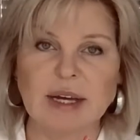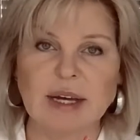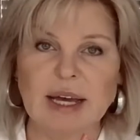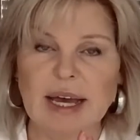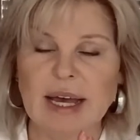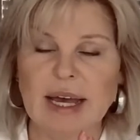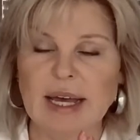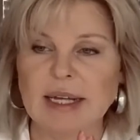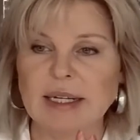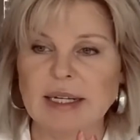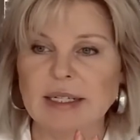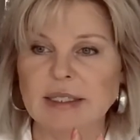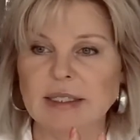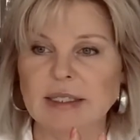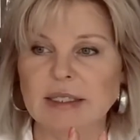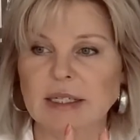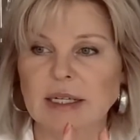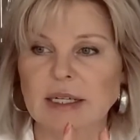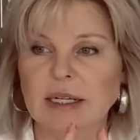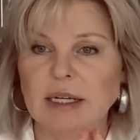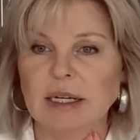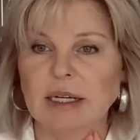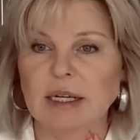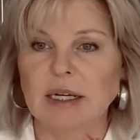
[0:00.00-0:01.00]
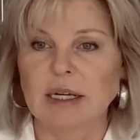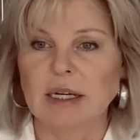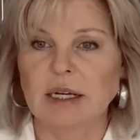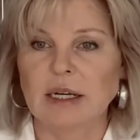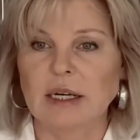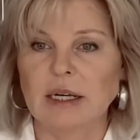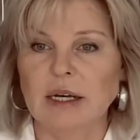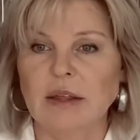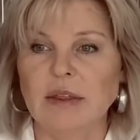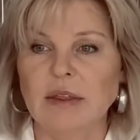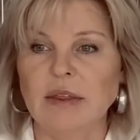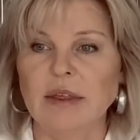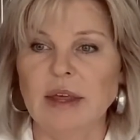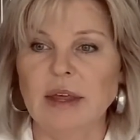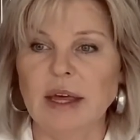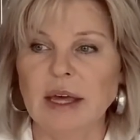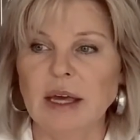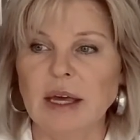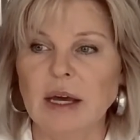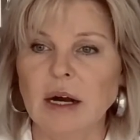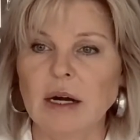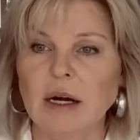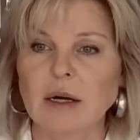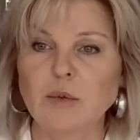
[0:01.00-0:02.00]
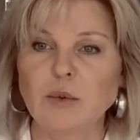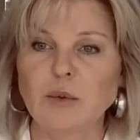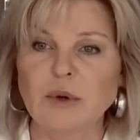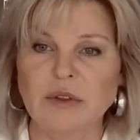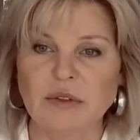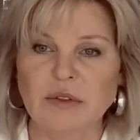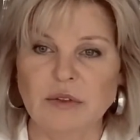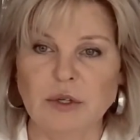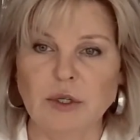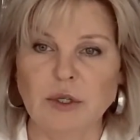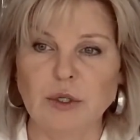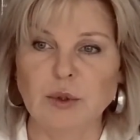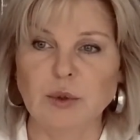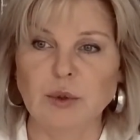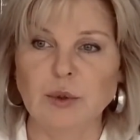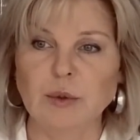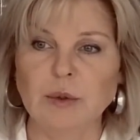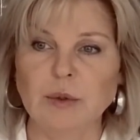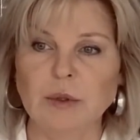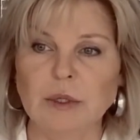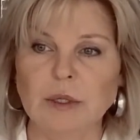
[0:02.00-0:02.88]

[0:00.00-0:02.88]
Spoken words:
And they are with you